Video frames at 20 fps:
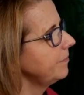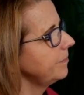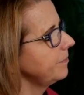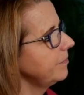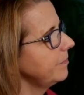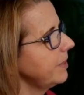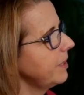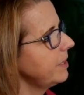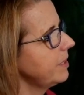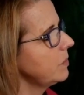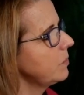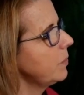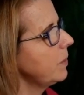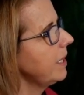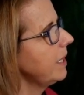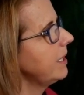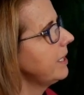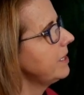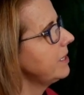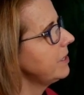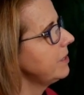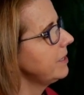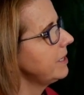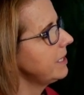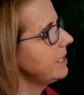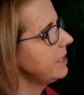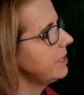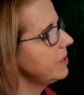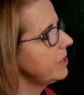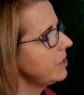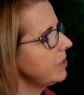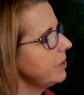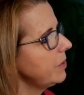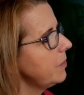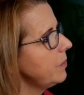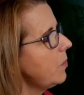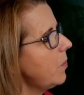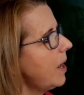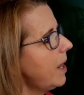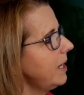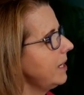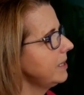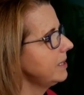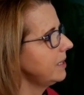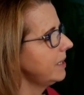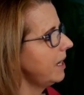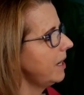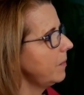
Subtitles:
because we're going to do this in 2 ways now.